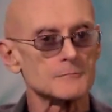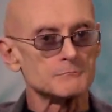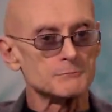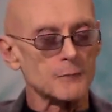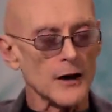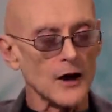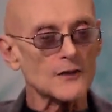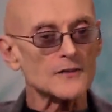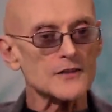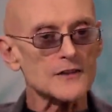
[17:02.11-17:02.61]

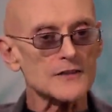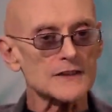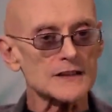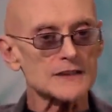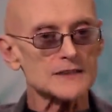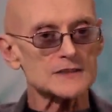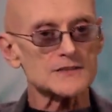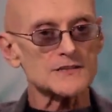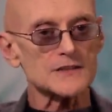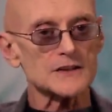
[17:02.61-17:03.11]
both of
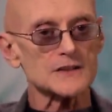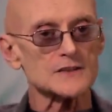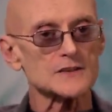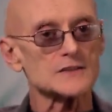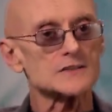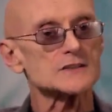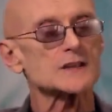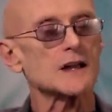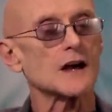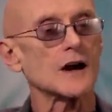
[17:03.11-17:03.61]
these
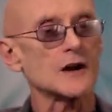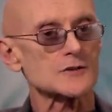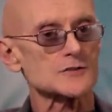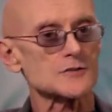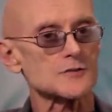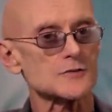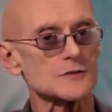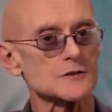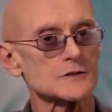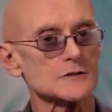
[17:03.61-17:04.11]
views are
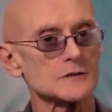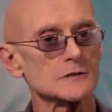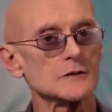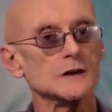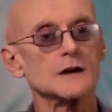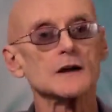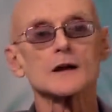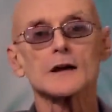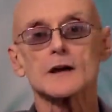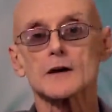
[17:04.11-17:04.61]
true
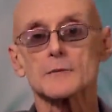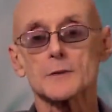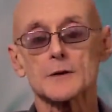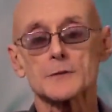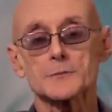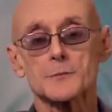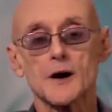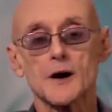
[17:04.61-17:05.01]
but